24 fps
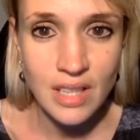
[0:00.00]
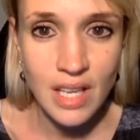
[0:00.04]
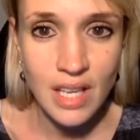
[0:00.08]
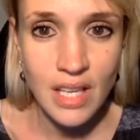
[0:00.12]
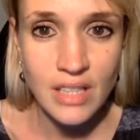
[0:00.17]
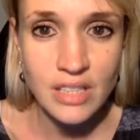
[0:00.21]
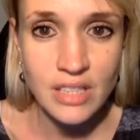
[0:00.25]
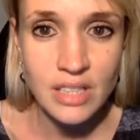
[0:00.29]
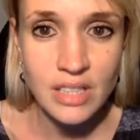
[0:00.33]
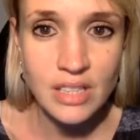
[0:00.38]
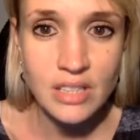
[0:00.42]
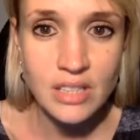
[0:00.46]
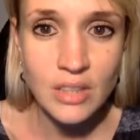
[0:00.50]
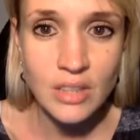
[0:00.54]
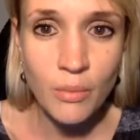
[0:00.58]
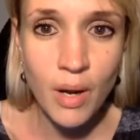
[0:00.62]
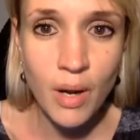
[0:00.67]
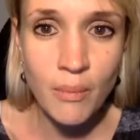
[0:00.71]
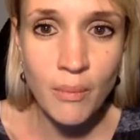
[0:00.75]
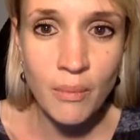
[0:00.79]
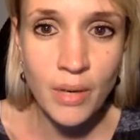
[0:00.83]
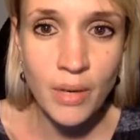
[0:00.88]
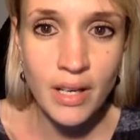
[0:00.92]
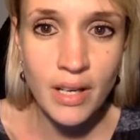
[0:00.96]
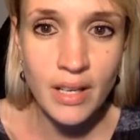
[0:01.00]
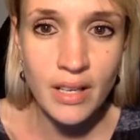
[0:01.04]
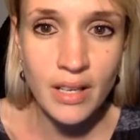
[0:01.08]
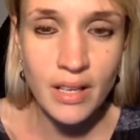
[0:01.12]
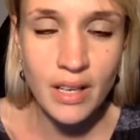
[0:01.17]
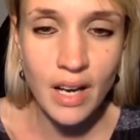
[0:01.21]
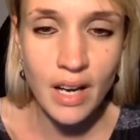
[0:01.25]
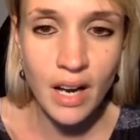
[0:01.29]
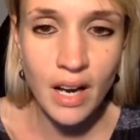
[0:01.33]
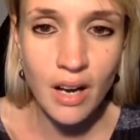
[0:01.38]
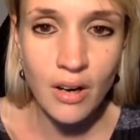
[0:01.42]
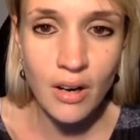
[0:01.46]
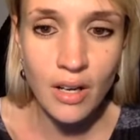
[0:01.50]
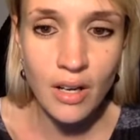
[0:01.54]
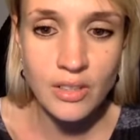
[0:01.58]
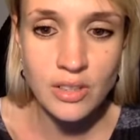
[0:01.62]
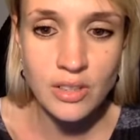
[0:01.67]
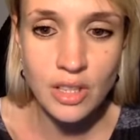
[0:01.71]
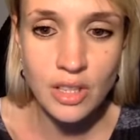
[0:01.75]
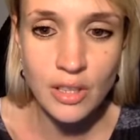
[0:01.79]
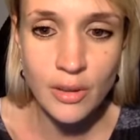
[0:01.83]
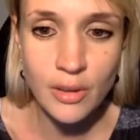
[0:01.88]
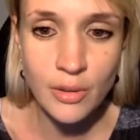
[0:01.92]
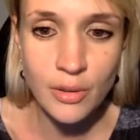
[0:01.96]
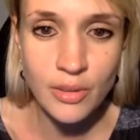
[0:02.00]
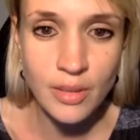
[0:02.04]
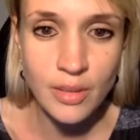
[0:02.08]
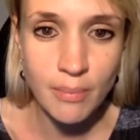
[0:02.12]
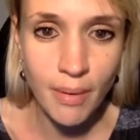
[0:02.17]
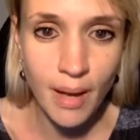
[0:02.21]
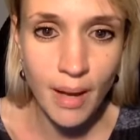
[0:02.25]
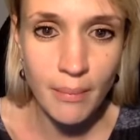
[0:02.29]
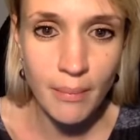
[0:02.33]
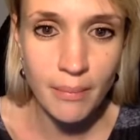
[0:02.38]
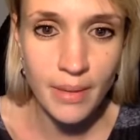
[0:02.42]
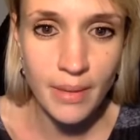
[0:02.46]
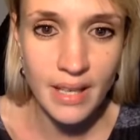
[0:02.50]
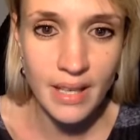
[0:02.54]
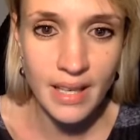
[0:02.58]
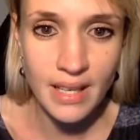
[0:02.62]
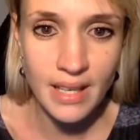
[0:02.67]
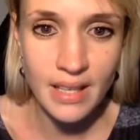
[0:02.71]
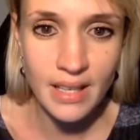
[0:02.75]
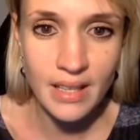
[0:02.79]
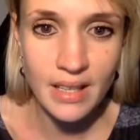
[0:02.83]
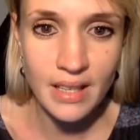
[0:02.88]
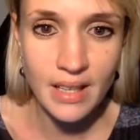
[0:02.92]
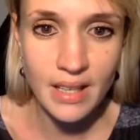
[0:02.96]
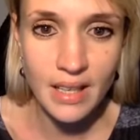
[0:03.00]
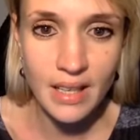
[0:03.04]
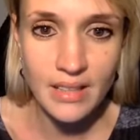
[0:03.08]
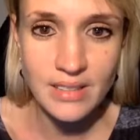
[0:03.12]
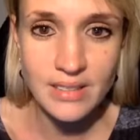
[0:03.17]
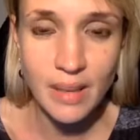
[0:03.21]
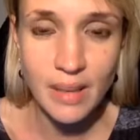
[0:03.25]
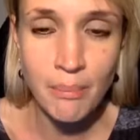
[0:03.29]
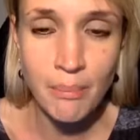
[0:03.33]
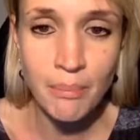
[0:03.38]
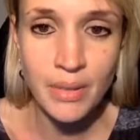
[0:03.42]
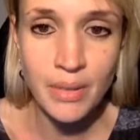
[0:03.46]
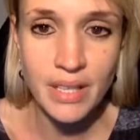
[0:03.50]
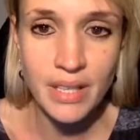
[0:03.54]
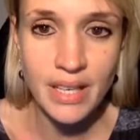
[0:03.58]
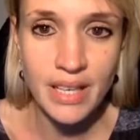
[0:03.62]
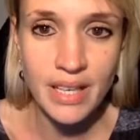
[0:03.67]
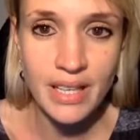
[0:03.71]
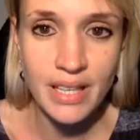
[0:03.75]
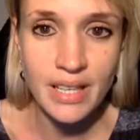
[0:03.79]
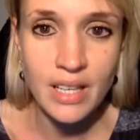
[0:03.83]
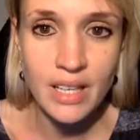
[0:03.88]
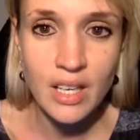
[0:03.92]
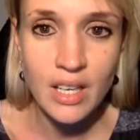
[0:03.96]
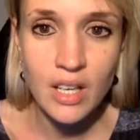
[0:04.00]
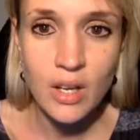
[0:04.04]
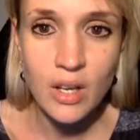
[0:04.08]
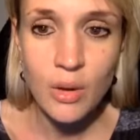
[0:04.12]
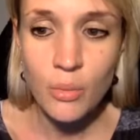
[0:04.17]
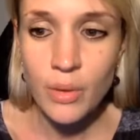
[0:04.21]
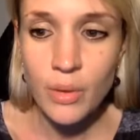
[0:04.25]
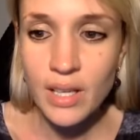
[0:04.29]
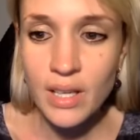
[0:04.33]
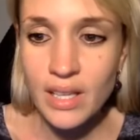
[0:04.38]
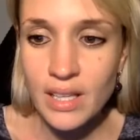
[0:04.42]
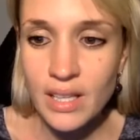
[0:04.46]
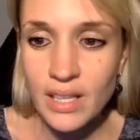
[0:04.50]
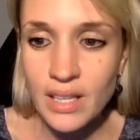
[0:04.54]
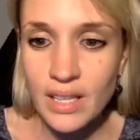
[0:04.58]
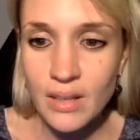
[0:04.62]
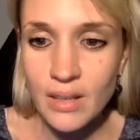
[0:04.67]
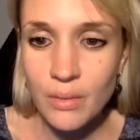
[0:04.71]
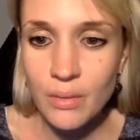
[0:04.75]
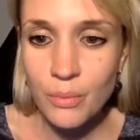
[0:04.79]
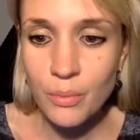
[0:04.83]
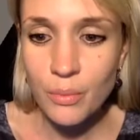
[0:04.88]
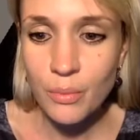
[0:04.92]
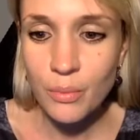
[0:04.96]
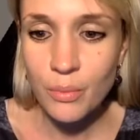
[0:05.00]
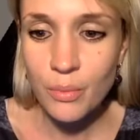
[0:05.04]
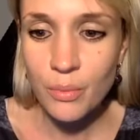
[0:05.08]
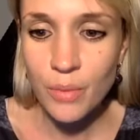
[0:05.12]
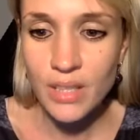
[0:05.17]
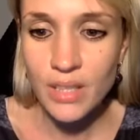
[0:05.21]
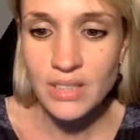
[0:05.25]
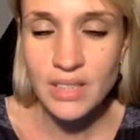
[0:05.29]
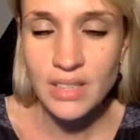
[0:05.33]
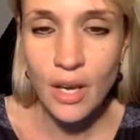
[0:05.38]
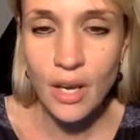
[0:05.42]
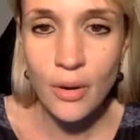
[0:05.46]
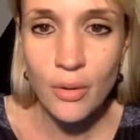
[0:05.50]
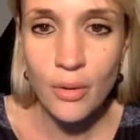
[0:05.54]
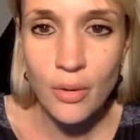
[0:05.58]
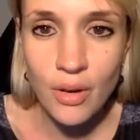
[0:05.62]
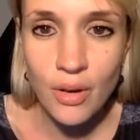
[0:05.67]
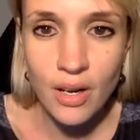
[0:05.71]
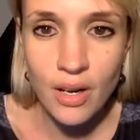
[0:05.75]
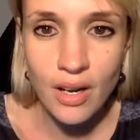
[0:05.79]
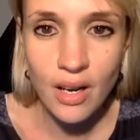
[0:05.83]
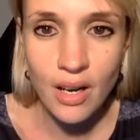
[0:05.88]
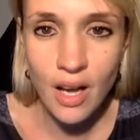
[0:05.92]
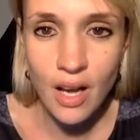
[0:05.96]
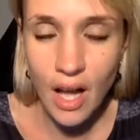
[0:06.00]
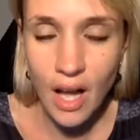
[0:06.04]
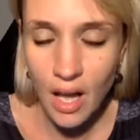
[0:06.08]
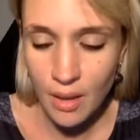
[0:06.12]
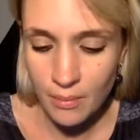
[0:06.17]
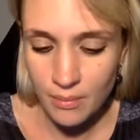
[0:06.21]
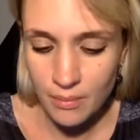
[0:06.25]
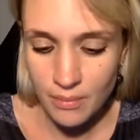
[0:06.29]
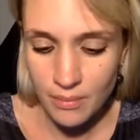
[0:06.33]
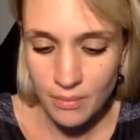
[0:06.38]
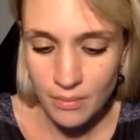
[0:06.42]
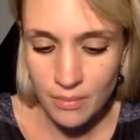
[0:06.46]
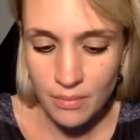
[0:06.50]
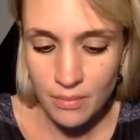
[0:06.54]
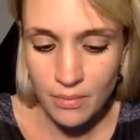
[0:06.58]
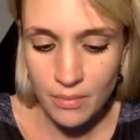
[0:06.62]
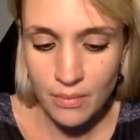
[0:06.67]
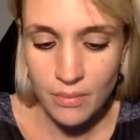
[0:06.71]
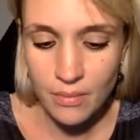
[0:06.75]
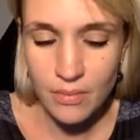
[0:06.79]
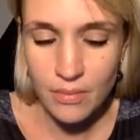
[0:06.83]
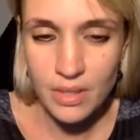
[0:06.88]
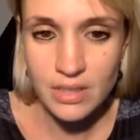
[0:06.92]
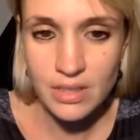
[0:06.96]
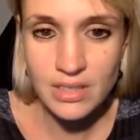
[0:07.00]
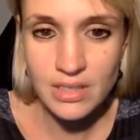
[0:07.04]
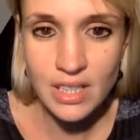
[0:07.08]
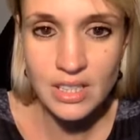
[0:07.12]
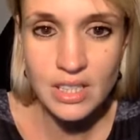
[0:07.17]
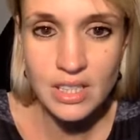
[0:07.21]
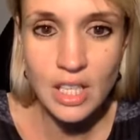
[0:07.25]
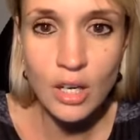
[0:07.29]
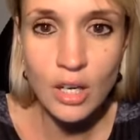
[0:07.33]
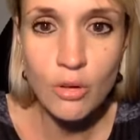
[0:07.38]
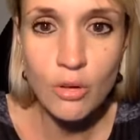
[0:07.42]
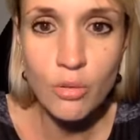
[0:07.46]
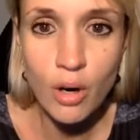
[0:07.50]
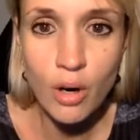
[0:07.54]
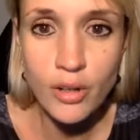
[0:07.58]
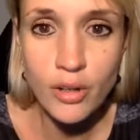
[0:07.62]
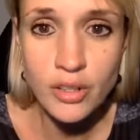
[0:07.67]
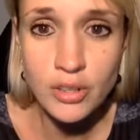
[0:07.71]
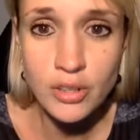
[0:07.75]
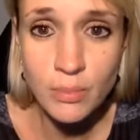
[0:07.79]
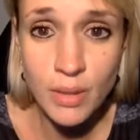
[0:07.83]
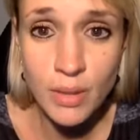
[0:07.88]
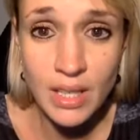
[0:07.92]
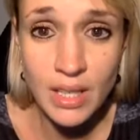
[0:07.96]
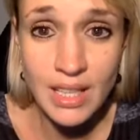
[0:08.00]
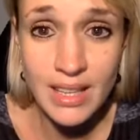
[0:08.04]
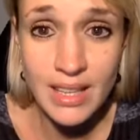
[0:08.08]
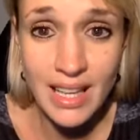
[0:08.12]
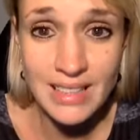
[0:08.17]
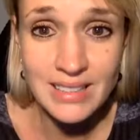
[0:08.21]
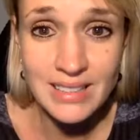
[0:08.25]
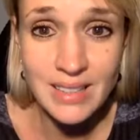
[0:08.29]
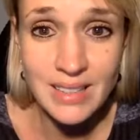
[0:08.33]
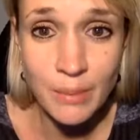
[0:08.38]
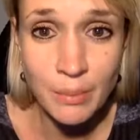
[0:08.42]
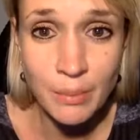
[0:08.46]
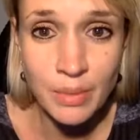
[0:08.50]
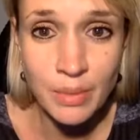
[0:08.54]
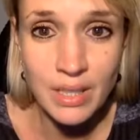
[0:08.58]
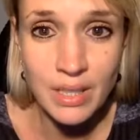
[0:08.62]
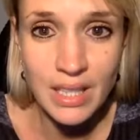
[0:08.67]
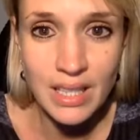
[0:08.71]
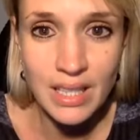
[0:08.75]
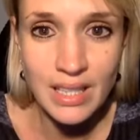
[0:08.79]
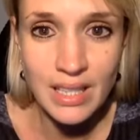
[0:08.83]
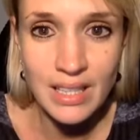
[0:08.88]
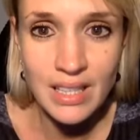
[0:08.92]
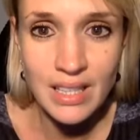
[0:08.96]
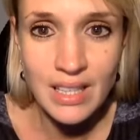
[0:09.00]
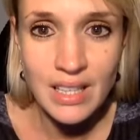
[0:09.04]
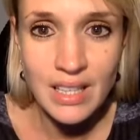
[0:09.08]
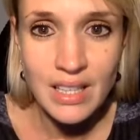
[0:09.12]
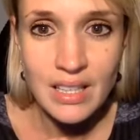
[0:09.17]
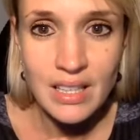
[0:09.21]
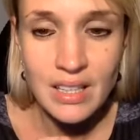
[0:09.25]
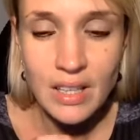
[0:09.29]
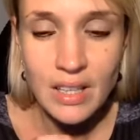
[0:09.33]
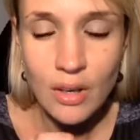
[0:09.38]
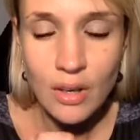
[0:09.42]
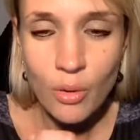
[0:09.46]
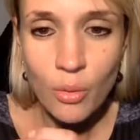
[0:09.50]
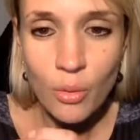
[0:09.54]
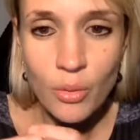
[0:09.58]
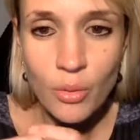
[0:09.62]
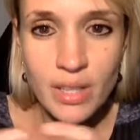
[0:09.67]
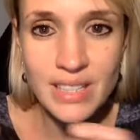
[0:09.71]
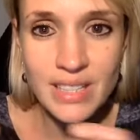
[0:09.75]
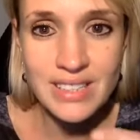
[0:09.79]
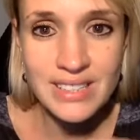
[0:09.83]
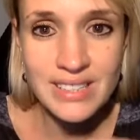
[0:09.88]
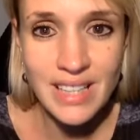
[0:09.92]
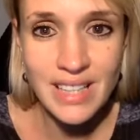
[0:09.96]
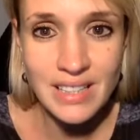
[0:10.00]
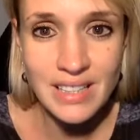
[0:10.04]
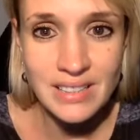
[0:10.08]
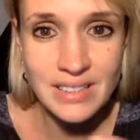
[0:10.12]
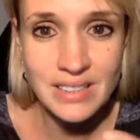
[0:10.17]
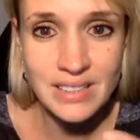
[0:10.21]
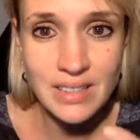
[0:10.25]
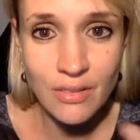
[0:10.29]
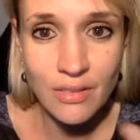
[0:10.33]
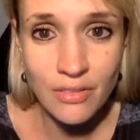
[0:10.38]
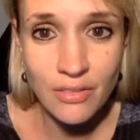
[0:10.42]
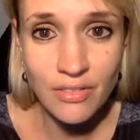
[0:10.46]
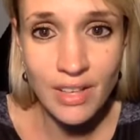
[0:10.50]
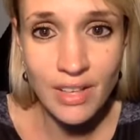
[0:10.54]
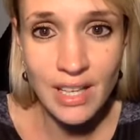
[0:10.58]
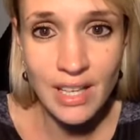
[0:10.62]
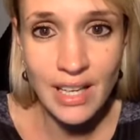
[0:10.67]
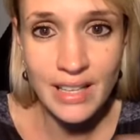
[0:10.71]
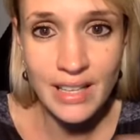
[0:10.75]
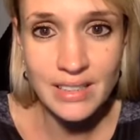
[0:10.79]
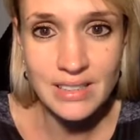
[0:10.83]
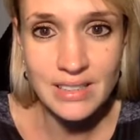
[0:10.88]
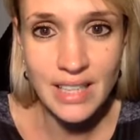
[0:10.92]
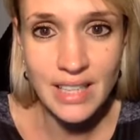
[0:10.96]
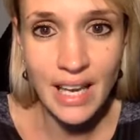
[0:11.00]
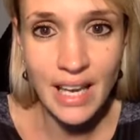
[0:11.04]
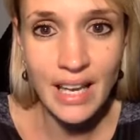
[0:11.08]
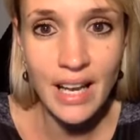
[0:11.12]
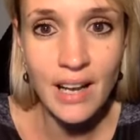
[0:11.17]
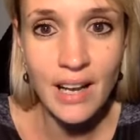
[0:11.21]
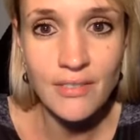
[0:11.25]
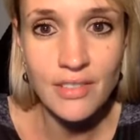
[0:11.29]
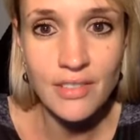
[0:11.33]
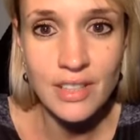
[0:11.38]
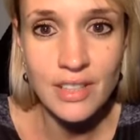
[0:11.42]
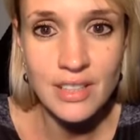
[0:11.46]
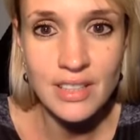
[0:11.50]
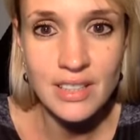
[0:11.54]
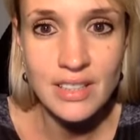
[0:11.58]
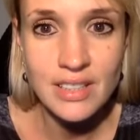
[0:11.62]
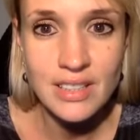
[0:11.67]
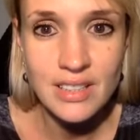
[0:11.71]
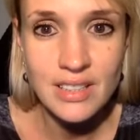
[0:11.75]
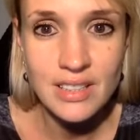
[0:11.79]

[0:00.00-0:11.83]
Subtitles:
It's just that when we are deluded by being somebody, there's such an engrossment in that somebody that all these sensitive feelings get covered.